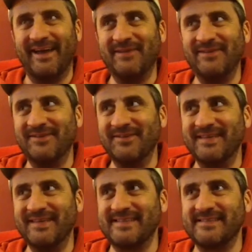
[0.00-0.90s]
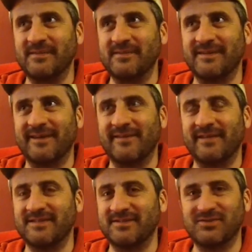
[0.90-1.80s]
do this? And so it's a lot of
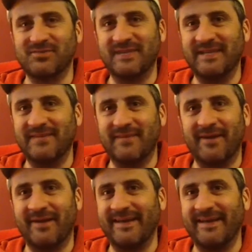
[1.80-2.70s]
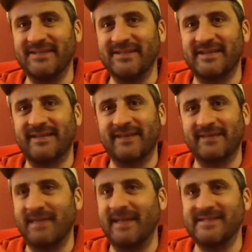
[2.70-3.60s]
like social media marketing and just kind of like
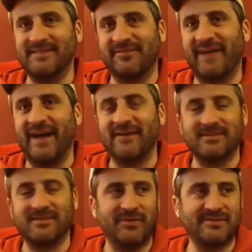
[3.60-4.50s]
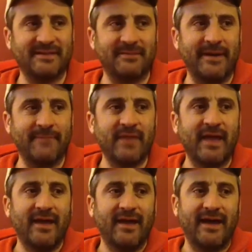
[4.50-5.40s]
making some flyers and posting them up.
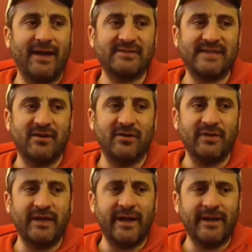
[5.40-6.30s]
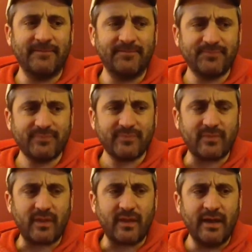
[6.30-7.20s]
I would say early on,
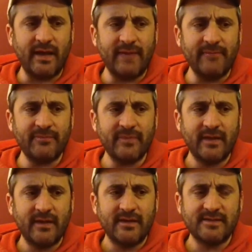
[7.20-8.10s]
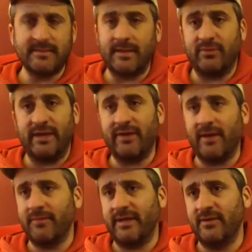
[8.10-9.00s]
um, some like
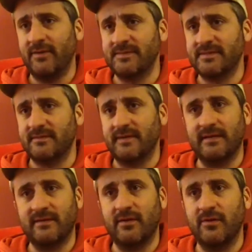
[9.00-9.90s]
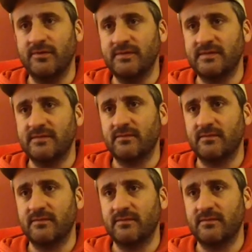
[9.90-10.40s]
playground play groups, like those,